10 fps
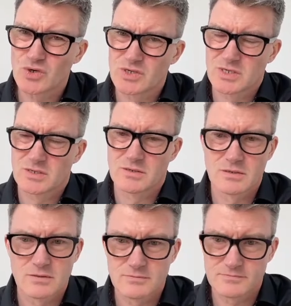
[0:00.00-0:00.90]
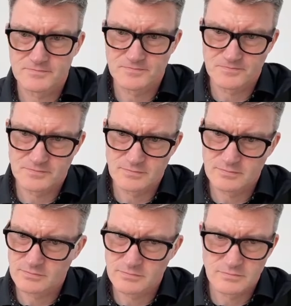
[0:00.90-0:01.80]
killer, that could be the next
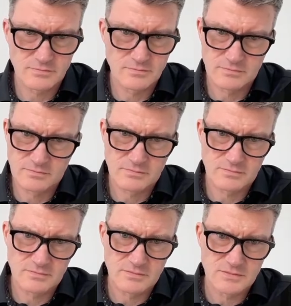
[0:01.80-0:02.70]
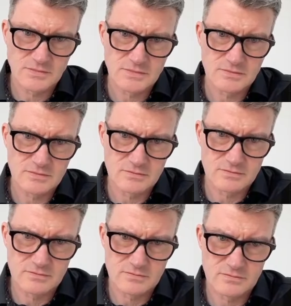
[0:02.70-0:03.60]
big winner. But is it any
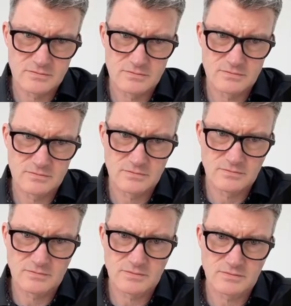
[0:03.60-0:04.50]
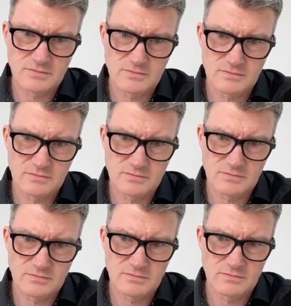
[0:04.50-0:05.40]
good? Let's have a look.
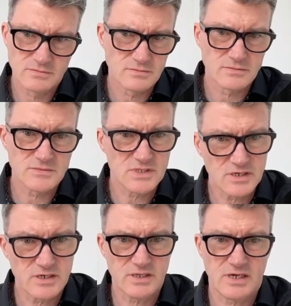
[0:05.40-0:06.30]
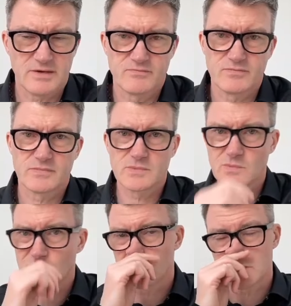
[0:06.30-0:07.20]
Look at that.
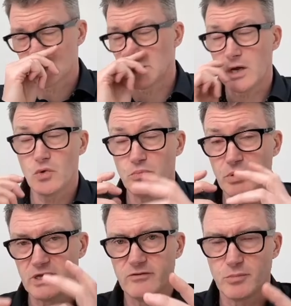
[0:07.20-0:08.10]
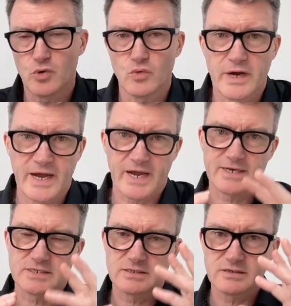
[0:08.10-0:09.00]
So believable
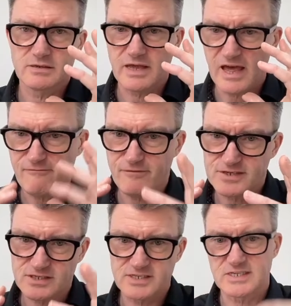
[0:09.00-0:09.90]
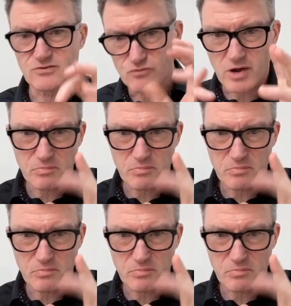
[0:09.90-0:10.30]
and emphasized in the right